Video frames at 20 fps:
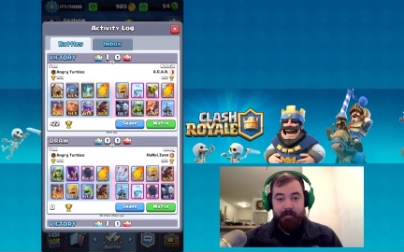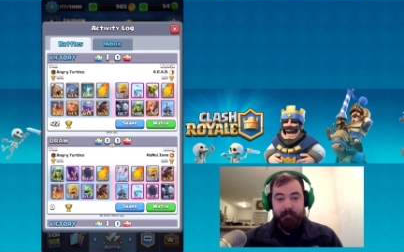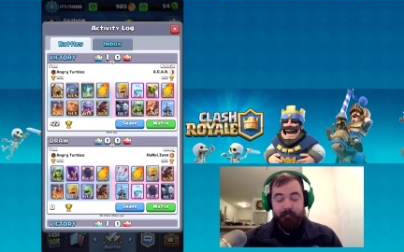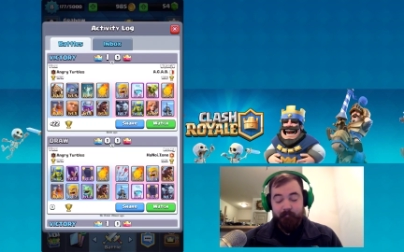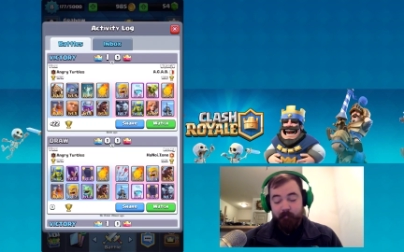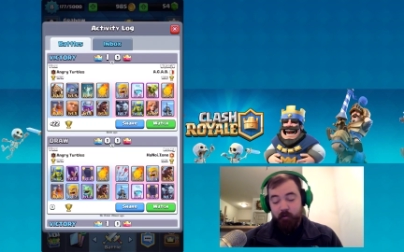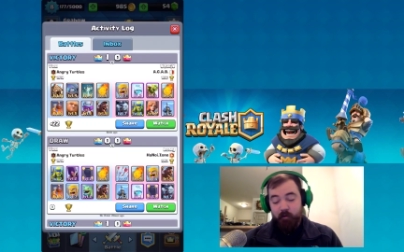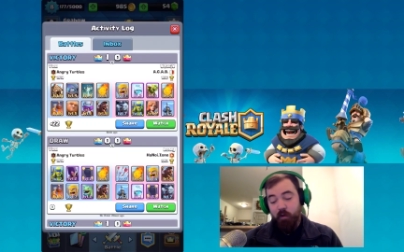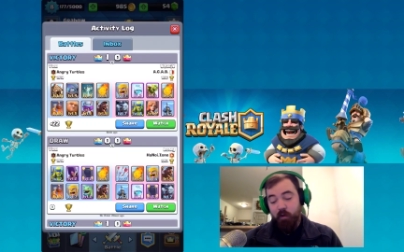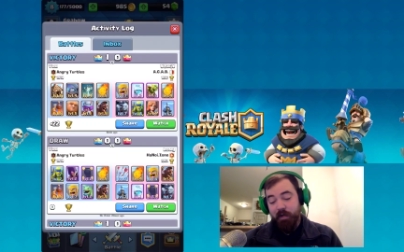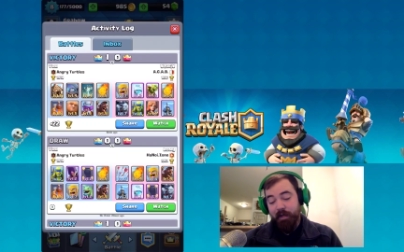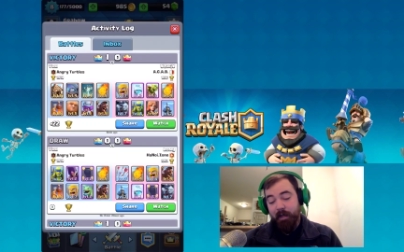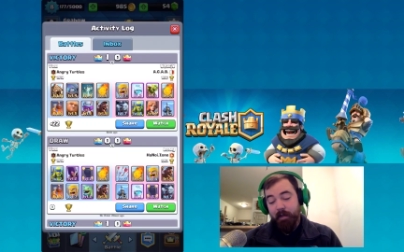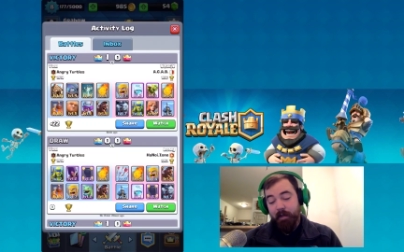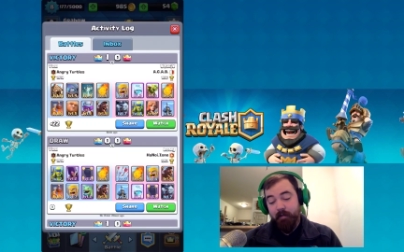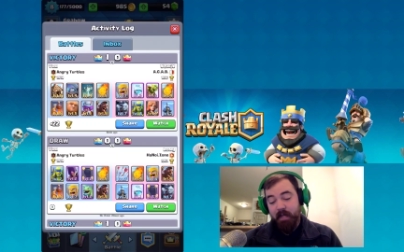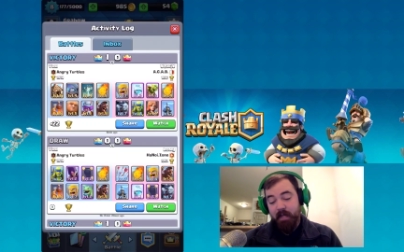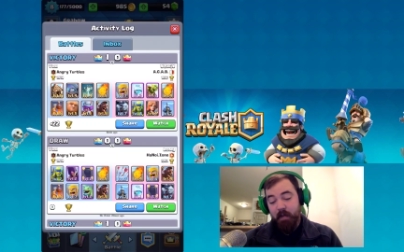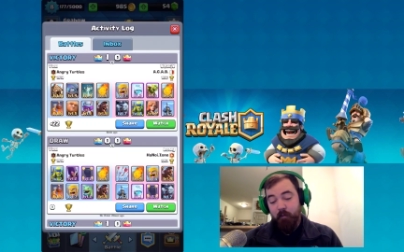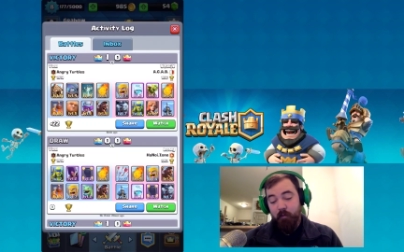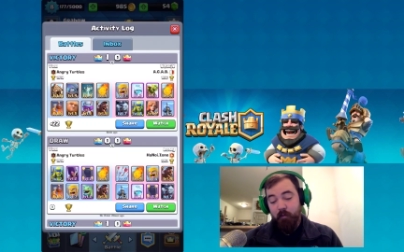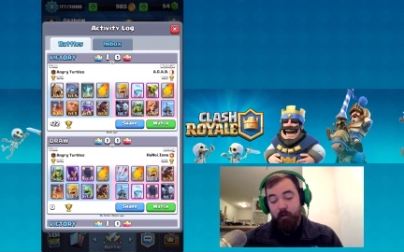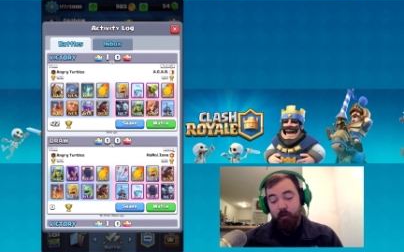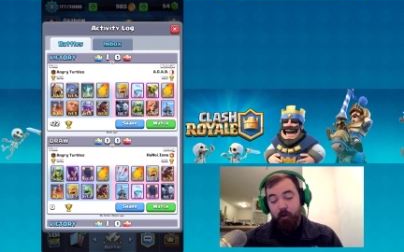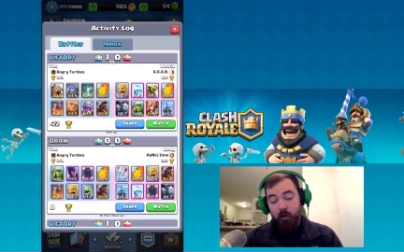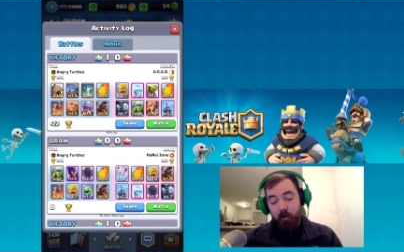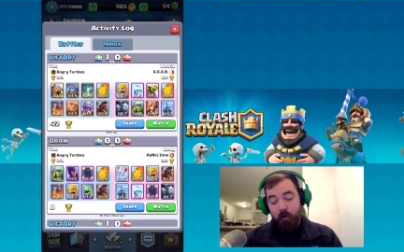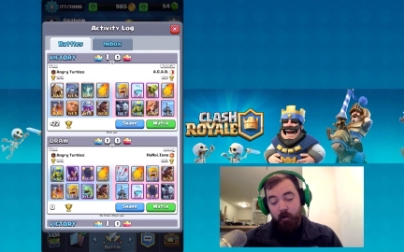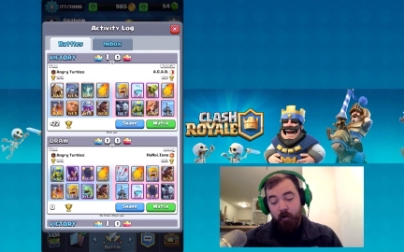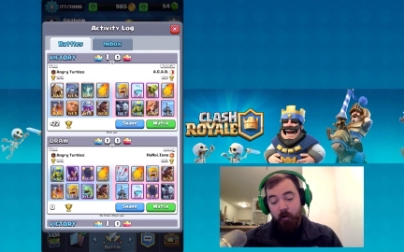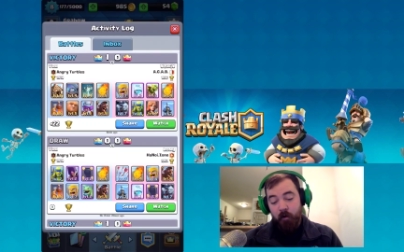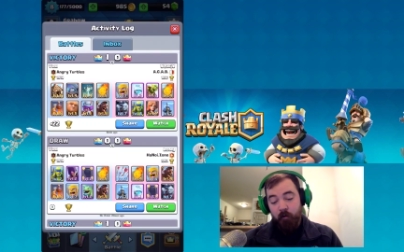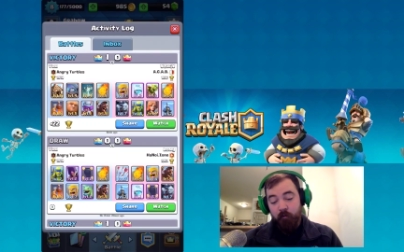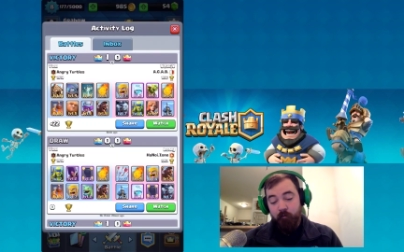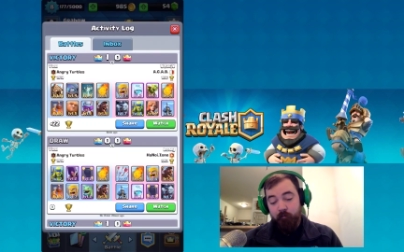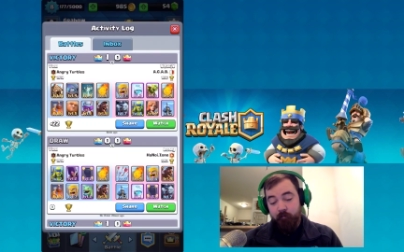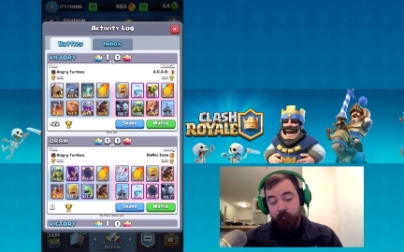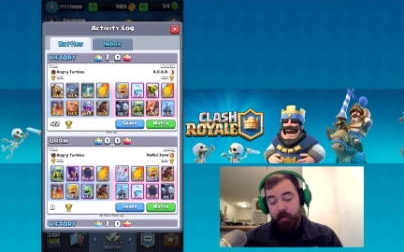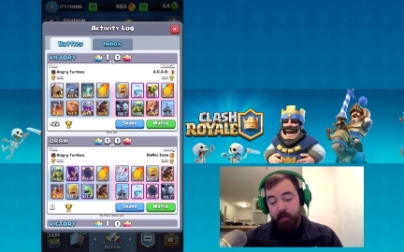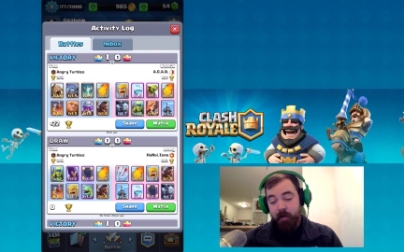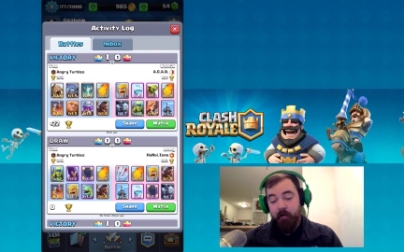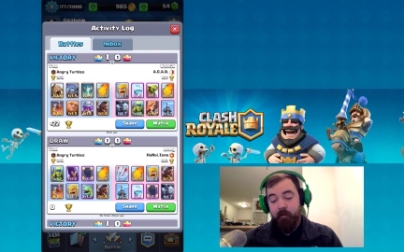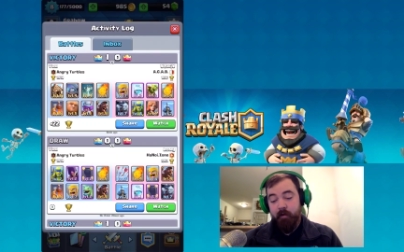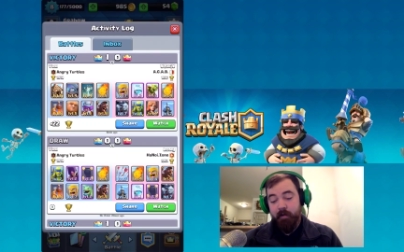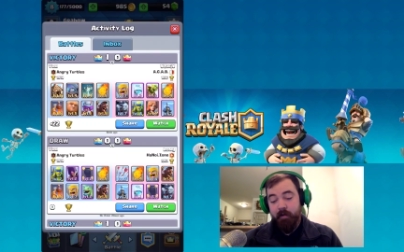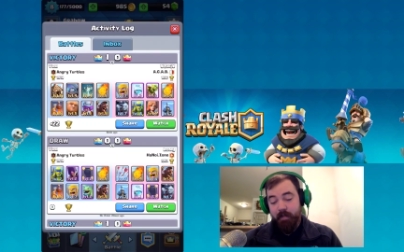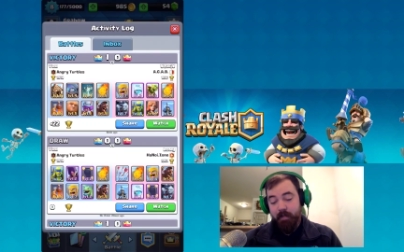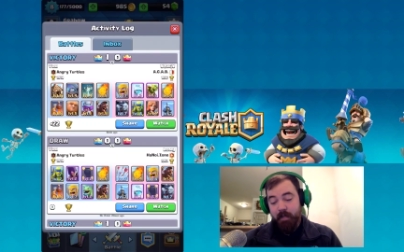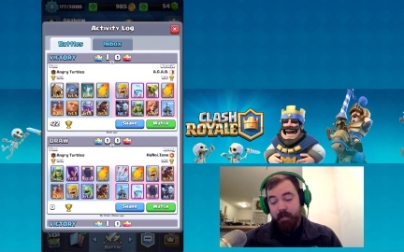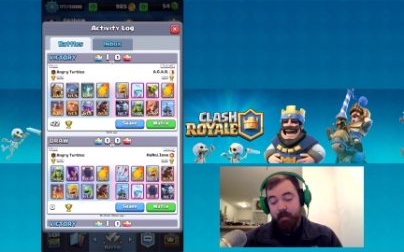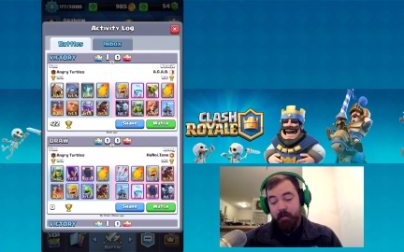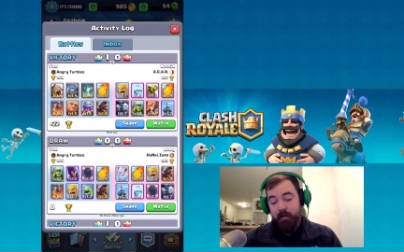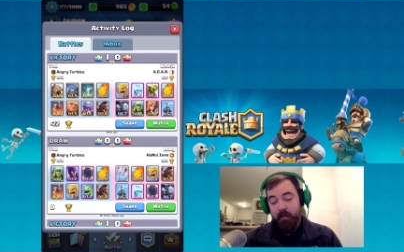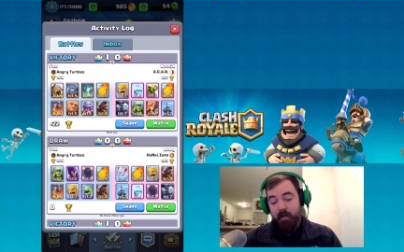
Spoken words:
We won against that with an all-rare deck.